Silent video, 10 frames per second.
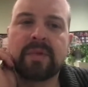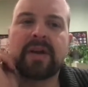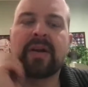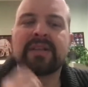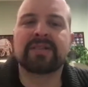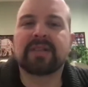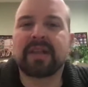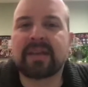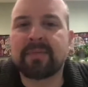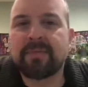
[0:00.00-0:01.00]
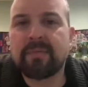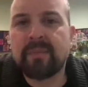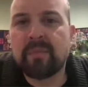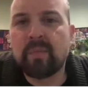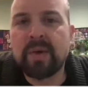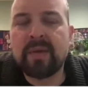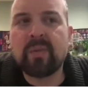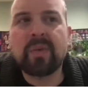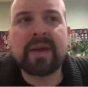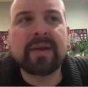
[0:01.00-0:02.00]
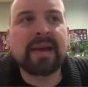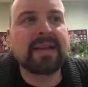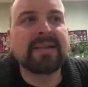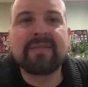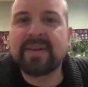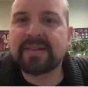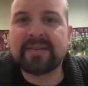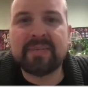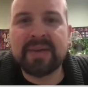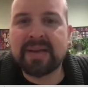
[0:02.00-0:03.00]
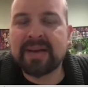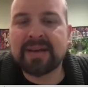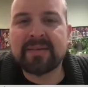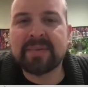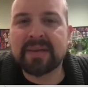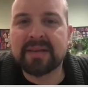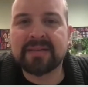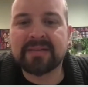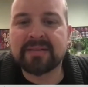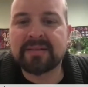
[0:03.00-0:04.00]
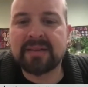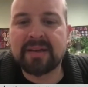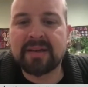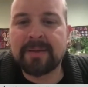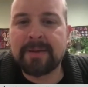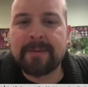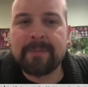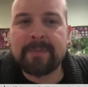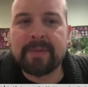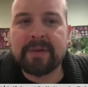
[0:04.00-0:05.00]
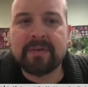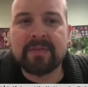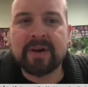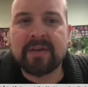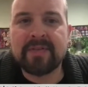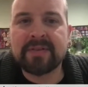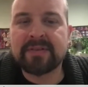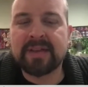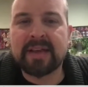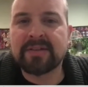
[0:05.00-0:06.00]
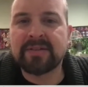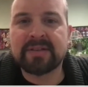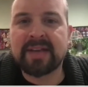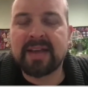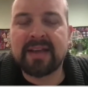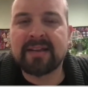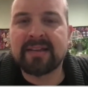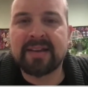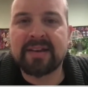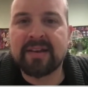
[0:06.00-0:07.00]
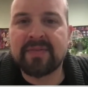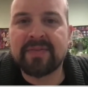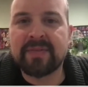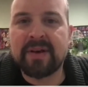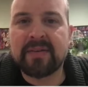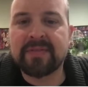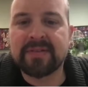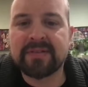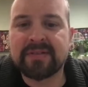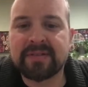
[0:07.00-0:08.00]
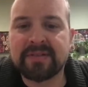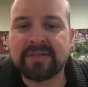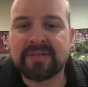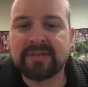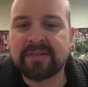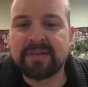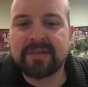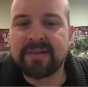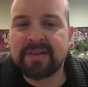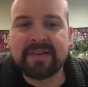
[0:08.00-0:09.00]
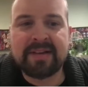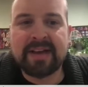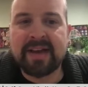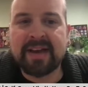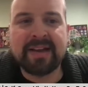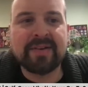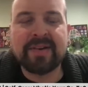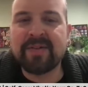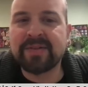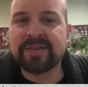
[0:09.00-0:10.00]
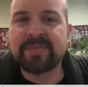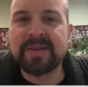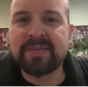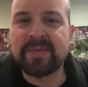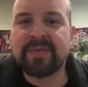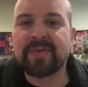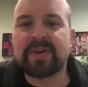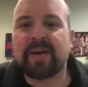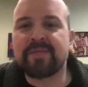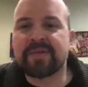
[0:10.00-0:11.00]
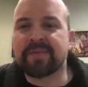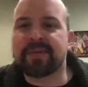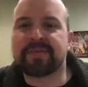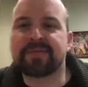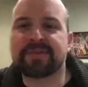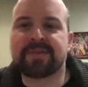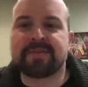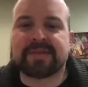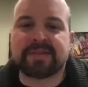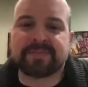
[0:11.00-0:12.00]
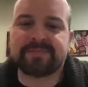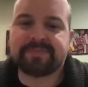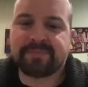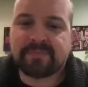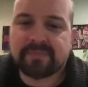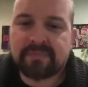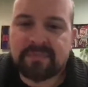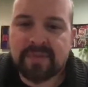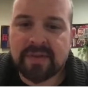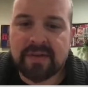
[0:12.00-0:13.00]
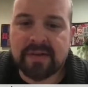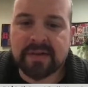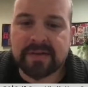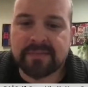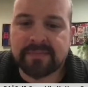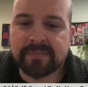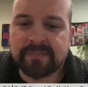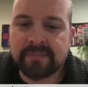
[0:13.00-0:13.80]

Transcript: know. I just like I had to invest in Peacock because of The Office. Like I just can't get enough of The Office. It's just, I don't know. It just makes me feel comfortable for some reason. I